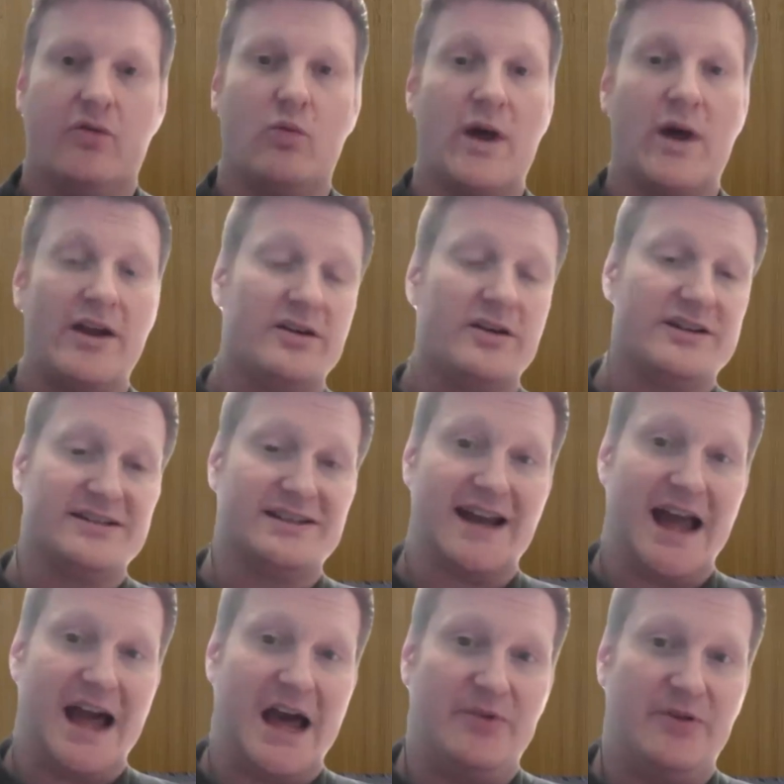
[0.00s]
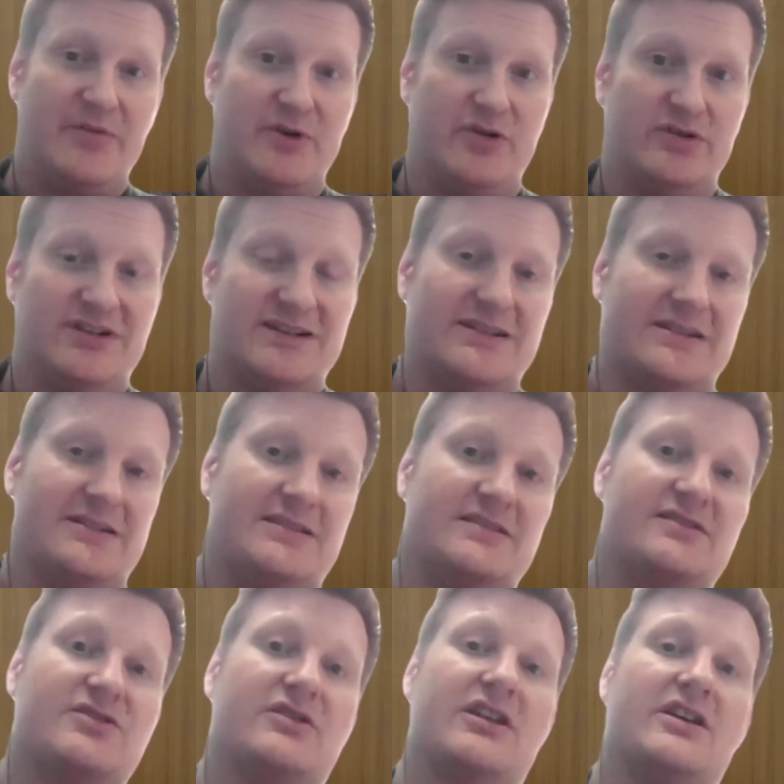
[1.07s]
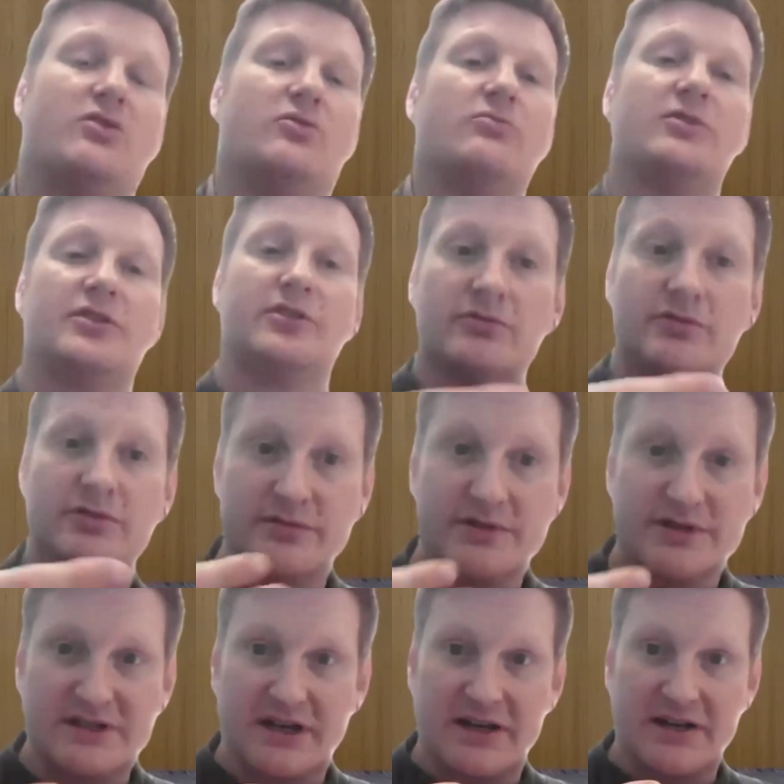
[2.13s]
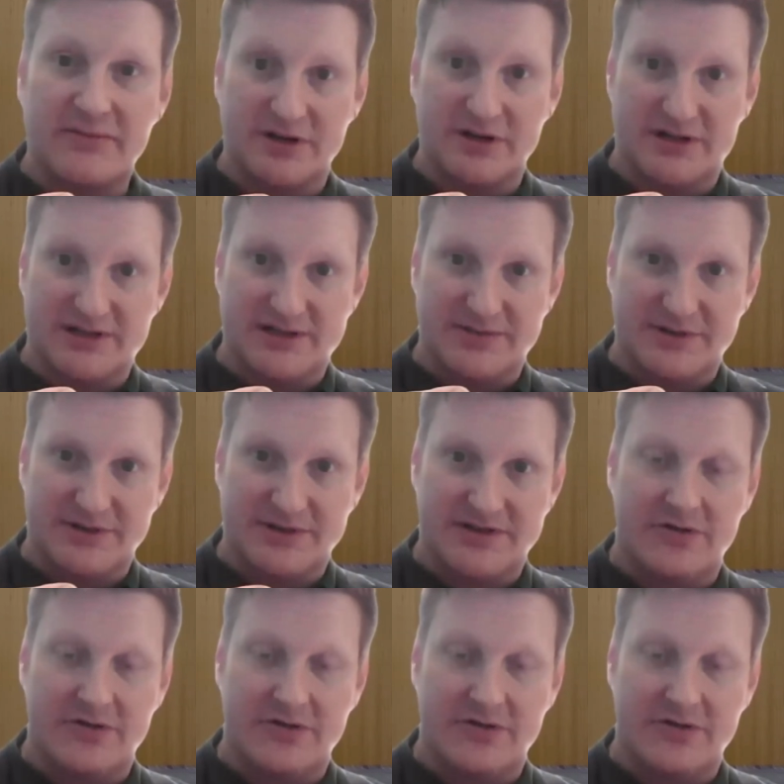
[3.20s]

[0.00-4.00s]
Where does it happen most? So they go recruit study participants.